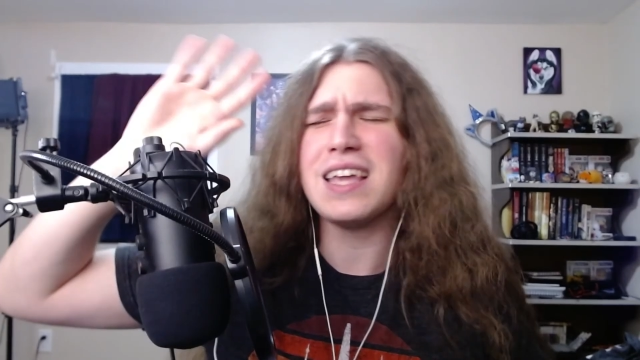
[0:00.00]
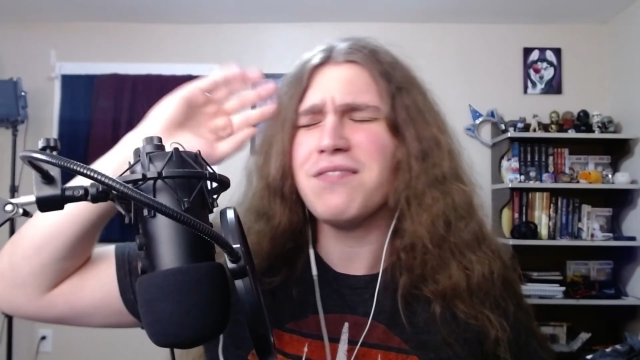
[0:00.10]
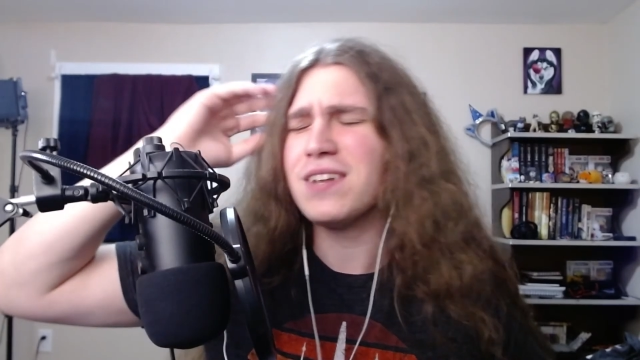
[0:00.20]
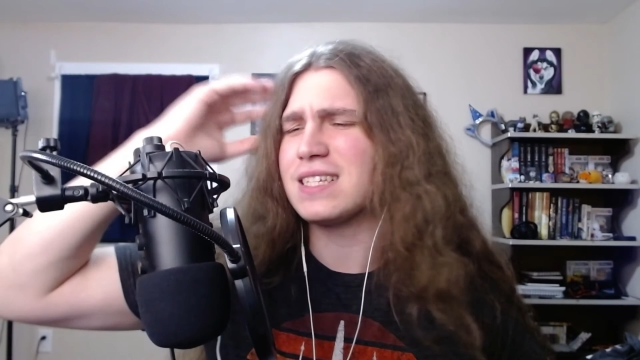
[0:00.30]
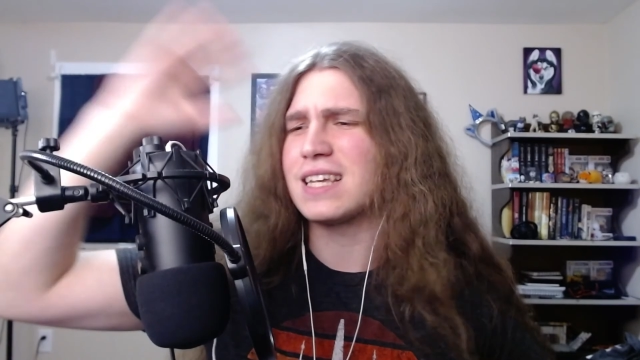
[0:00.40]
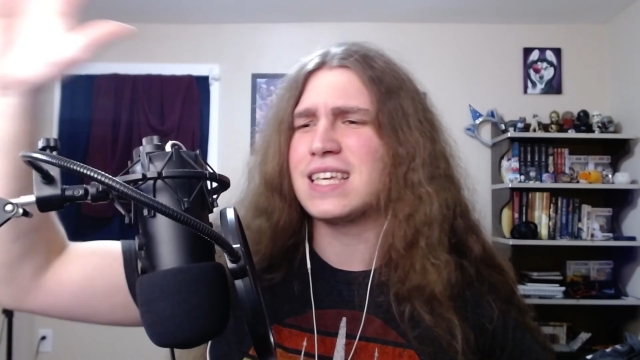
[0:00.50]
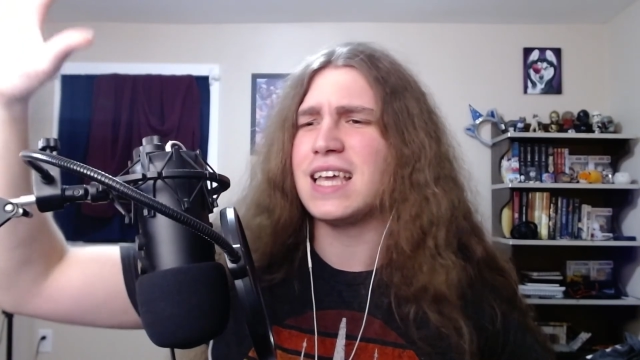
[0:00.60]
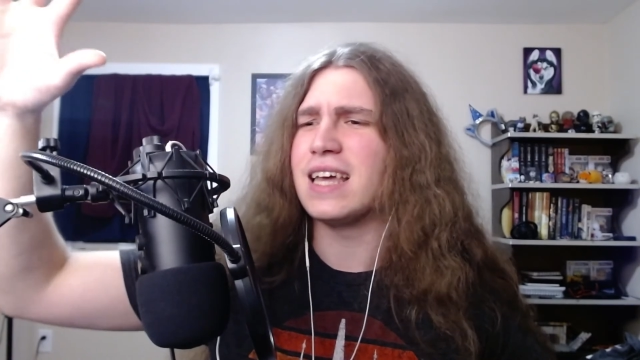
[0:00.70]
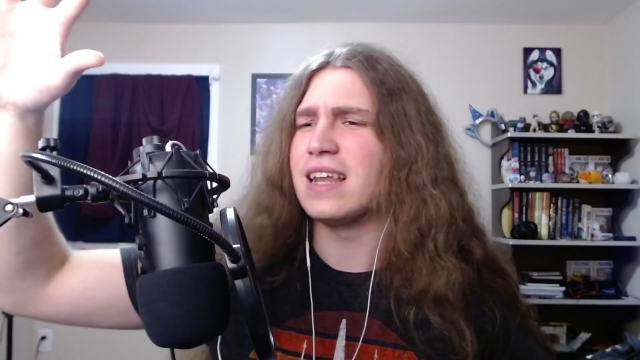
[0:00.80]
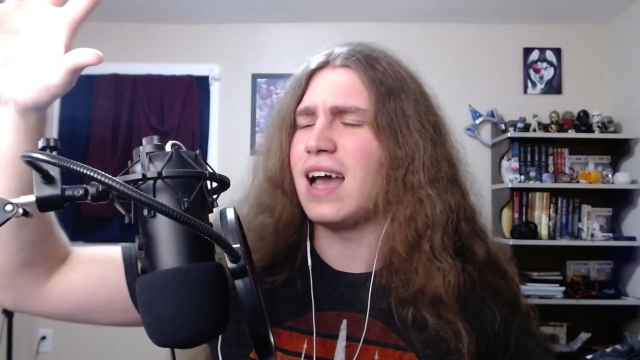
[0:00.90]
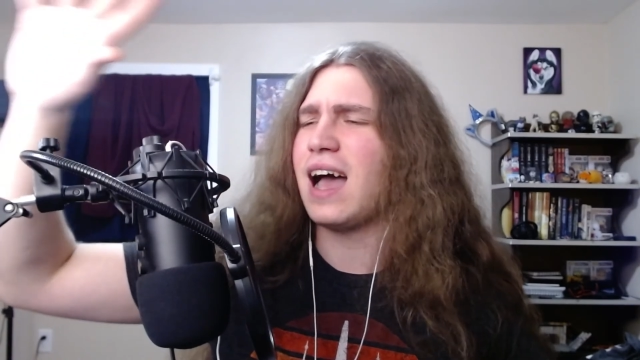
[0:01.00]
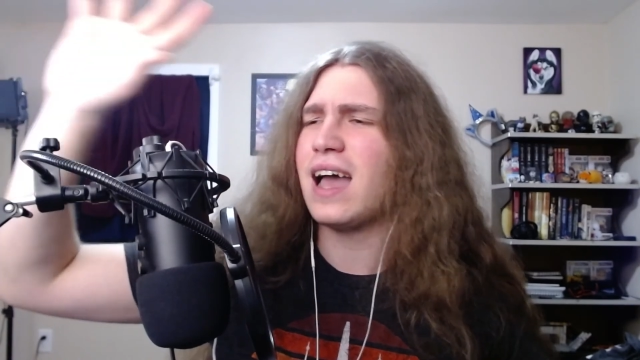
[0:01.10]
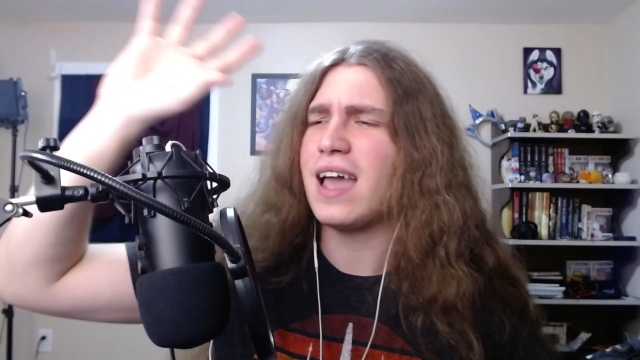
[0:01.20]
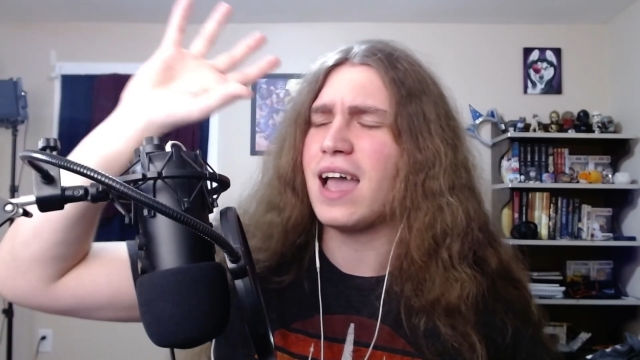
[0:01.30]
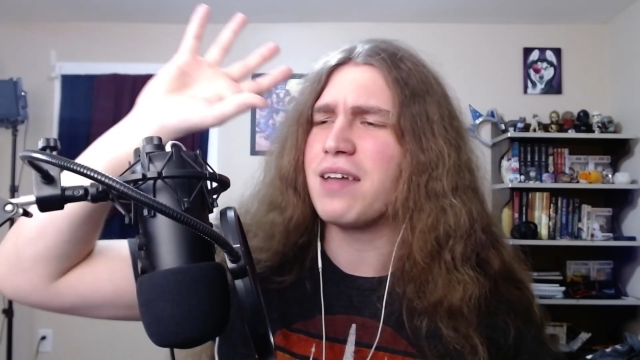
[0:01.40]
even as a kid,
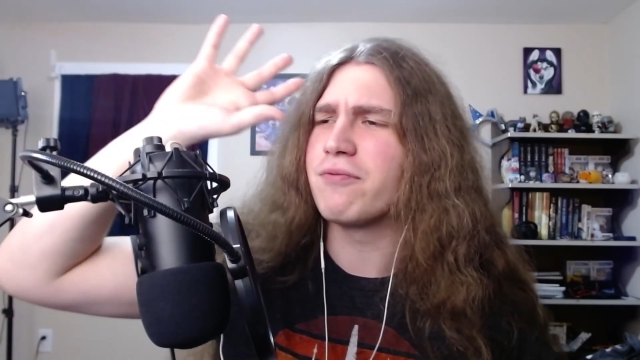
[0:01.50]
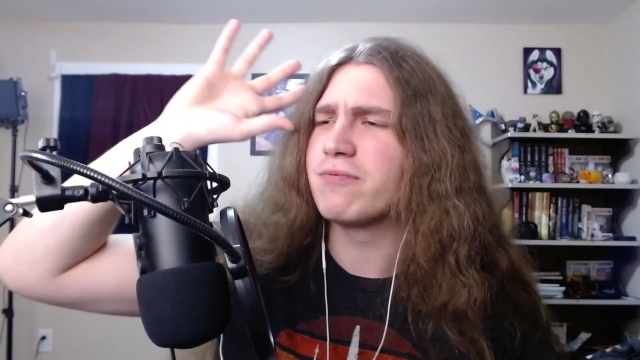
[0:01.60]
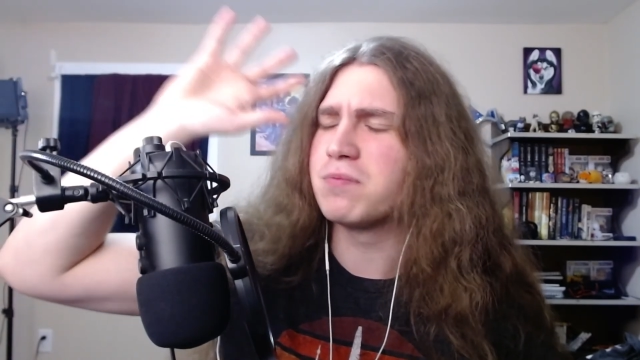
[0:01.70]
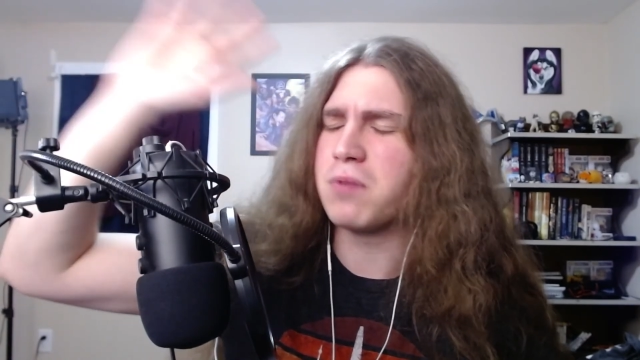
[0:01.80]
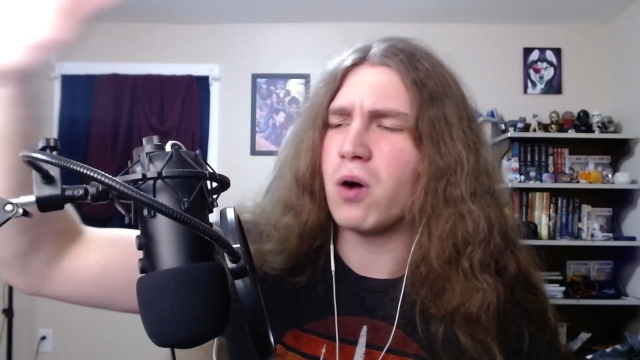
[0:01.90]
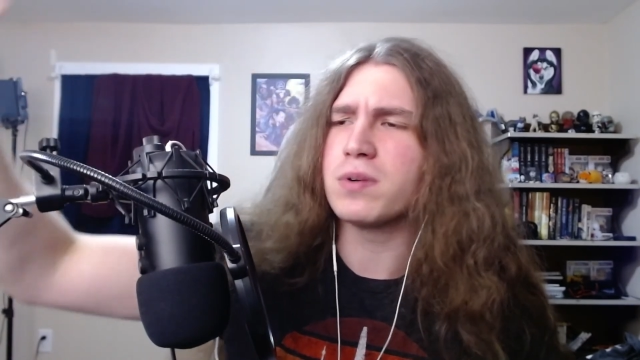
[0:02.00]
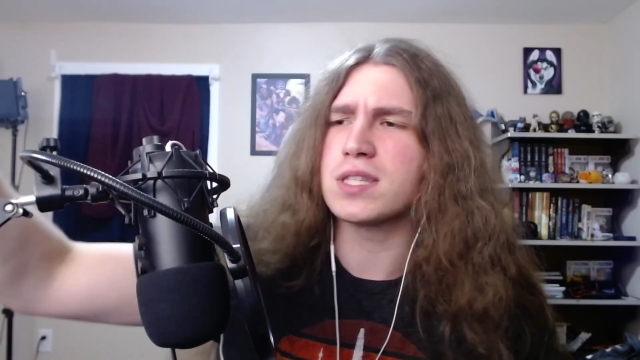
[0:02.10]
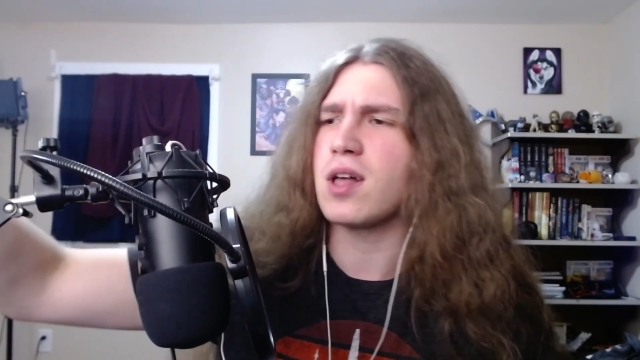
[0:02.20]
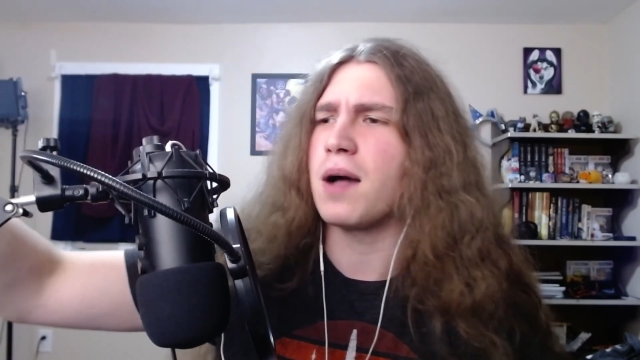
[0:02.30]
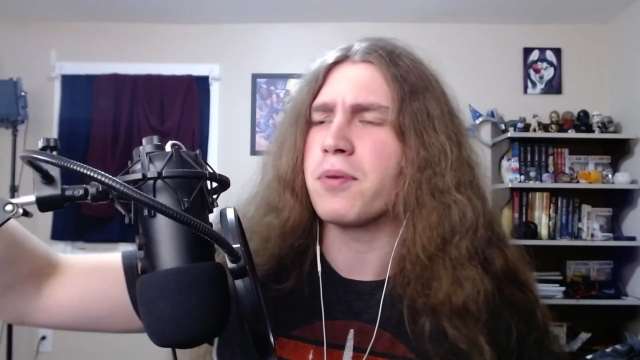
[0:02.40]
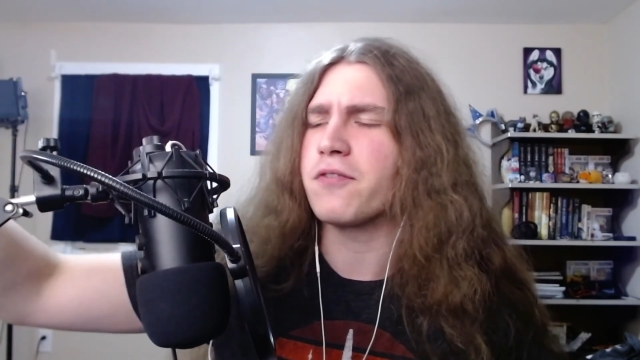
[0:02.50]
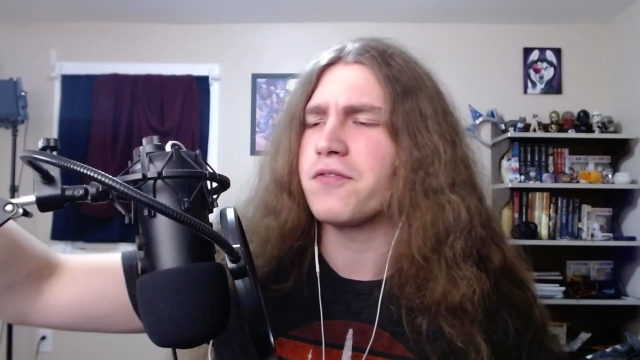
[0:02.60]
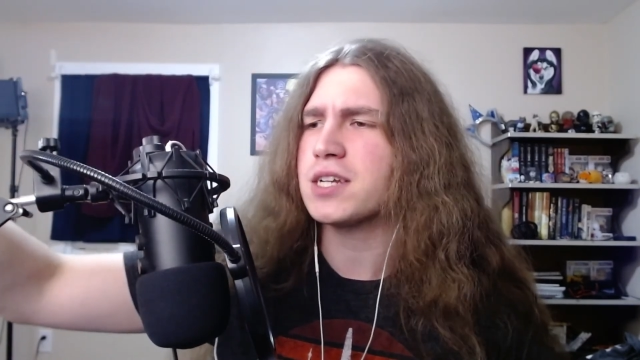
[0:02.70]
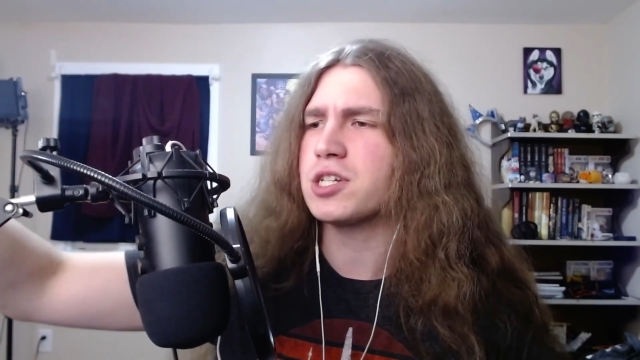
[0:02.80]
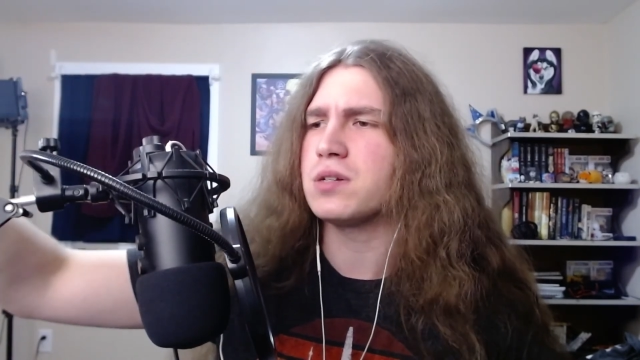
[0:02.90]
I, I've always thought
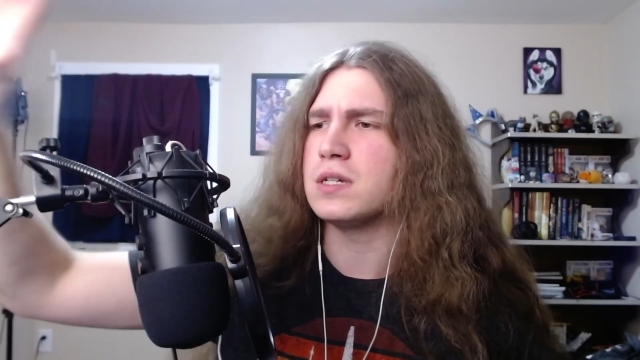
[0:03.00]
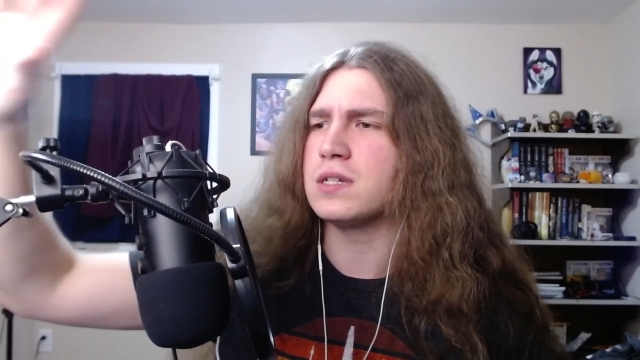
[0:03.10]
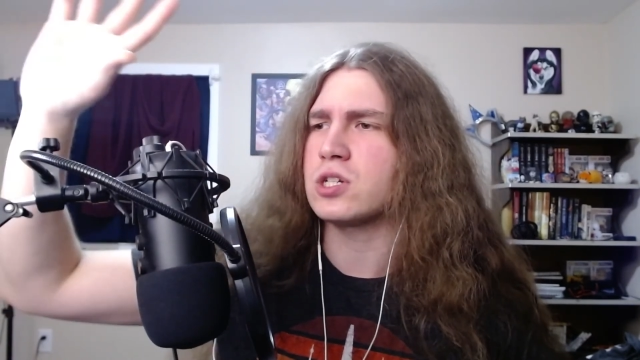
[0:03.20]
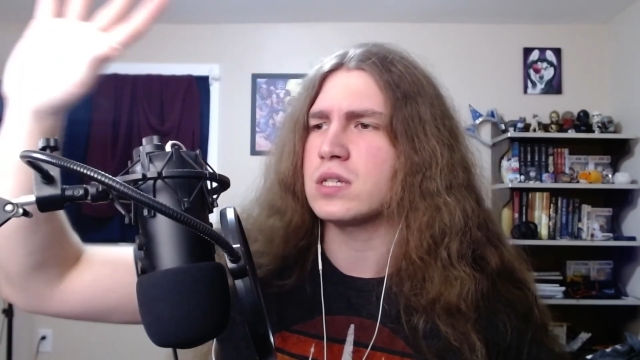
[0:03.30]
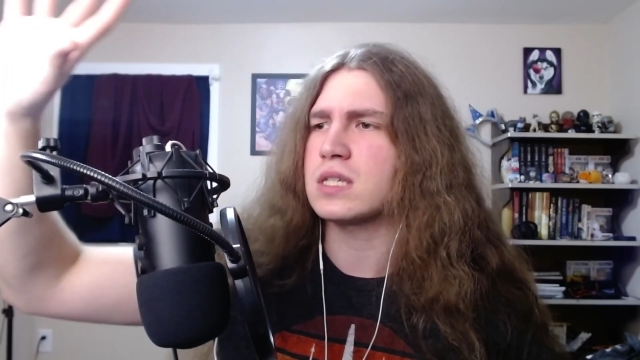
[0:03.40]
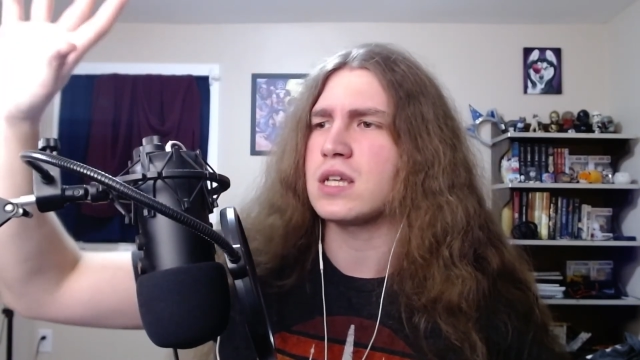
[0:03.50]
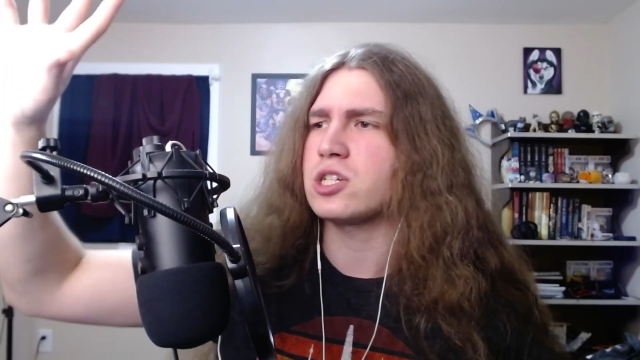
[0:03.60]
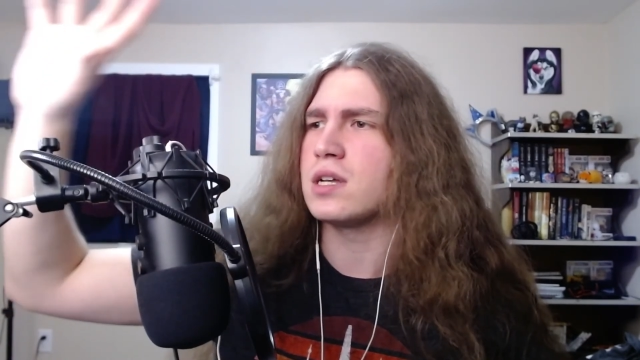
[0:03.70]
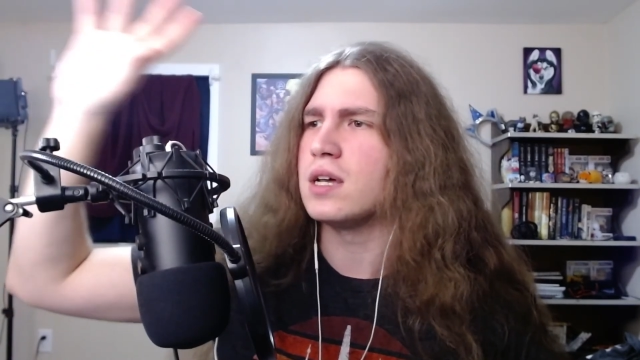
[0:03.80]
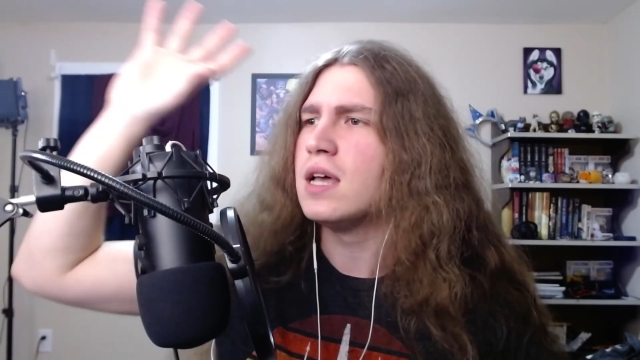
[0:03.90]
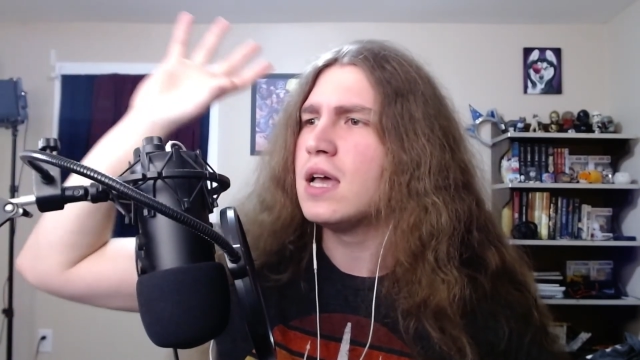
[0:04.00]
perfection is just such a